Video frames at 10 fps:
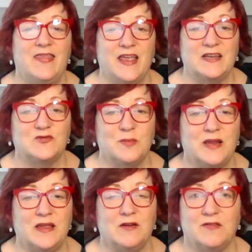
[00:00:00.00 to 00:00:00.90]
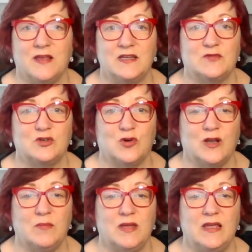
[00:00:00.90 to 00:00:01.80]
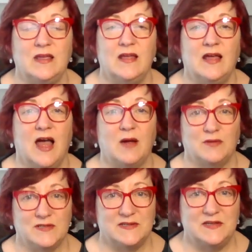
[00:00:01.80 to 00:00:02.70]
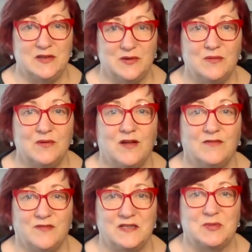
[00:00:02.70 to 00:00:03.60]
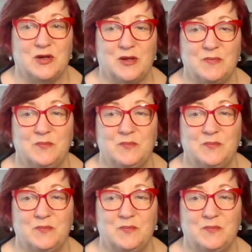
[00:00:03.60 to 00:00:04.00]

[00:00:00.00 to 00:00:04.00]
Thanks for being here. Thanks for joining me. I will see you on Facebook.